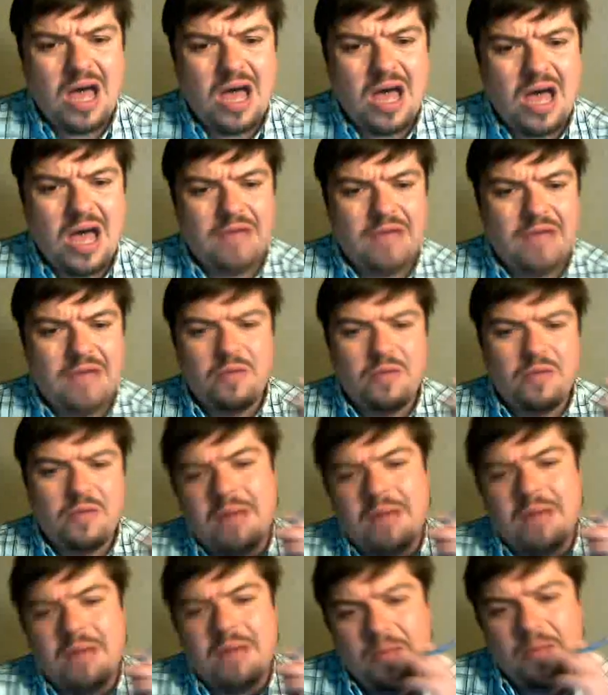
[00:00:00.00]
If the
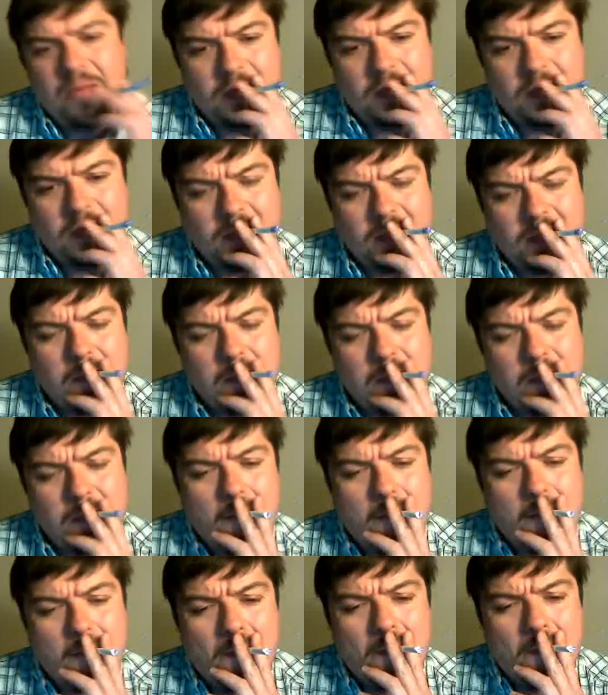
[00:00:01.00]
webcam will
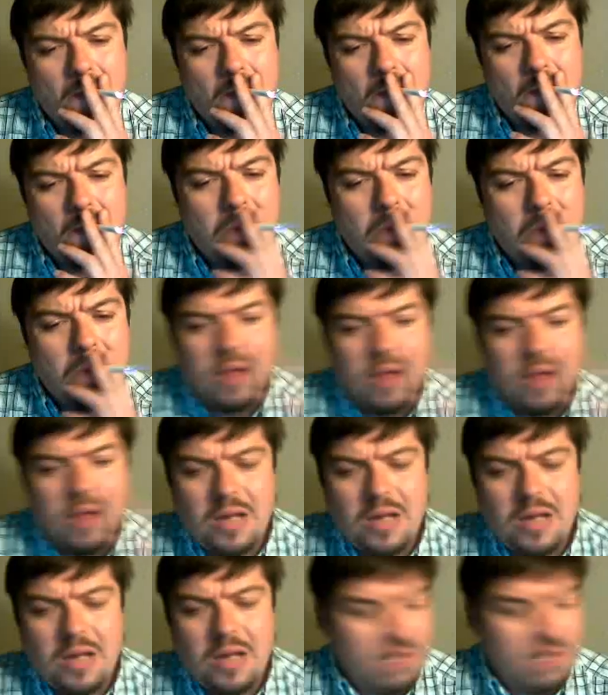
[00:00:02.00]

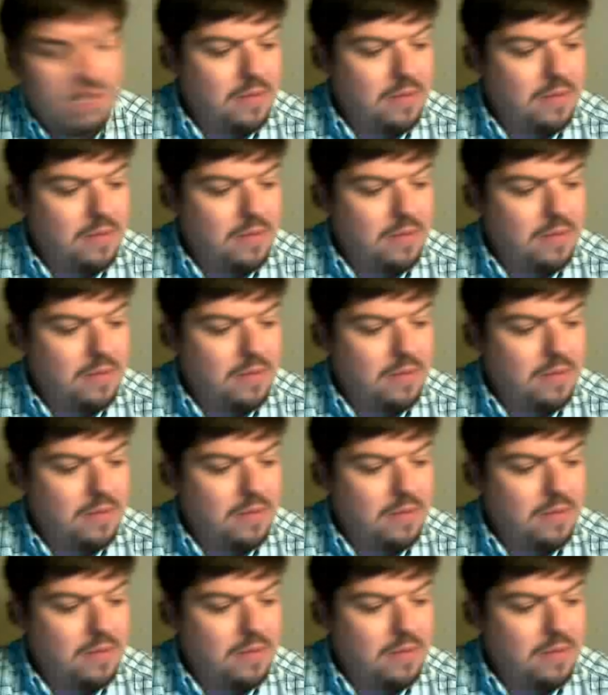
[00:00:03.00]
help me,